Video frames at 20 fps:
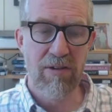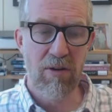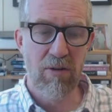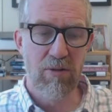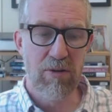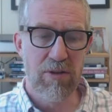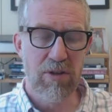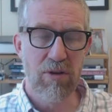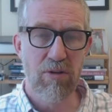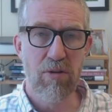
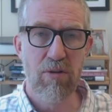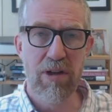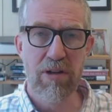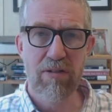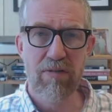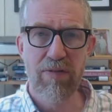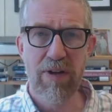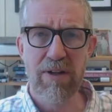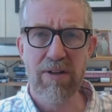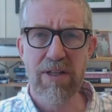
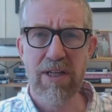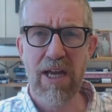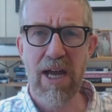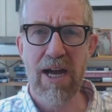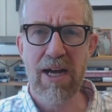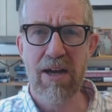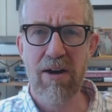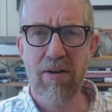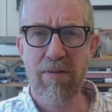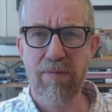Creutzfeldt-Jakob
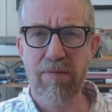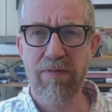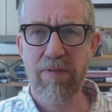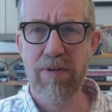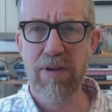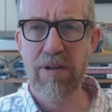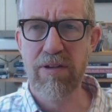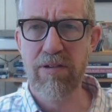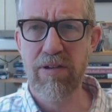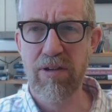
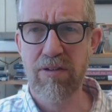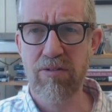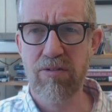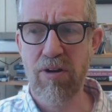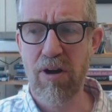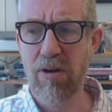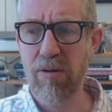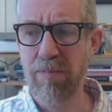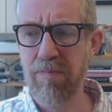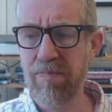syndrome,
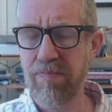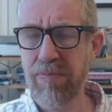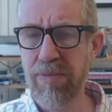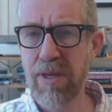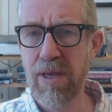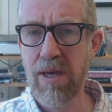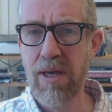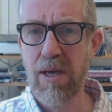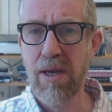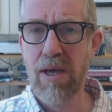
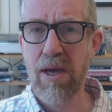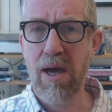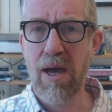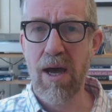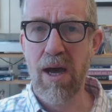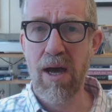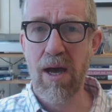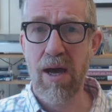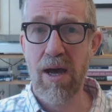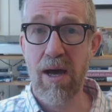
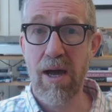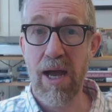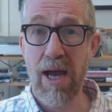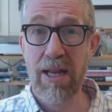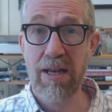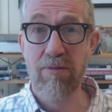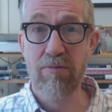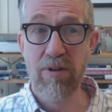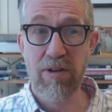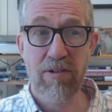uh, and it
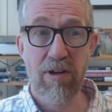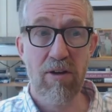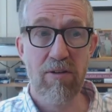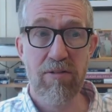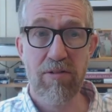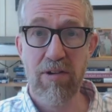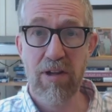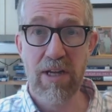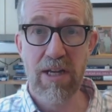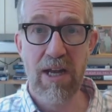results
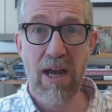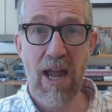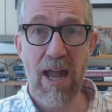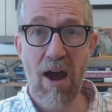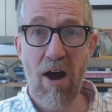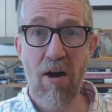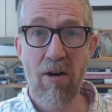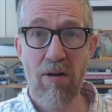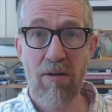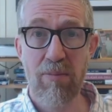in a
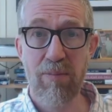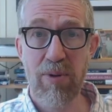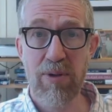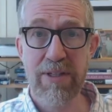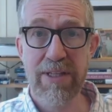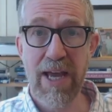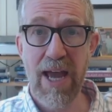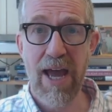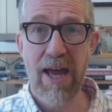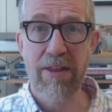horrible
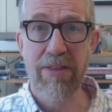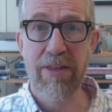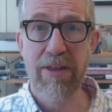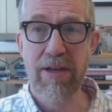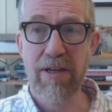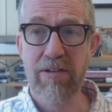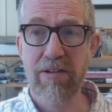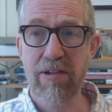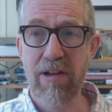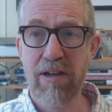death. It's
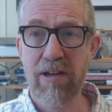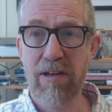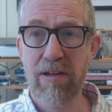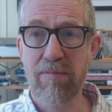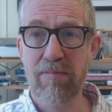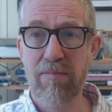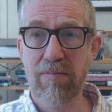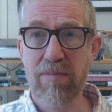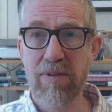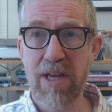a
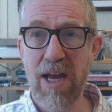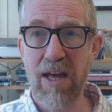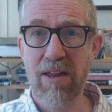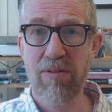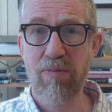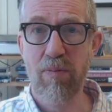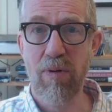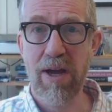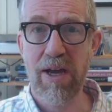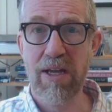death where
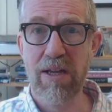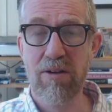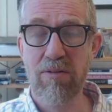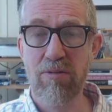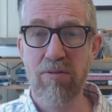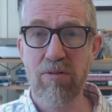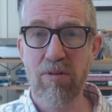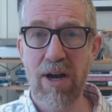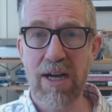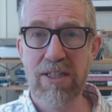you
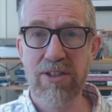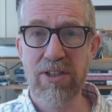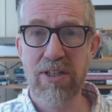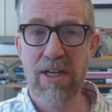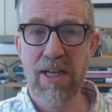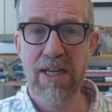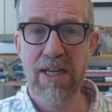gradually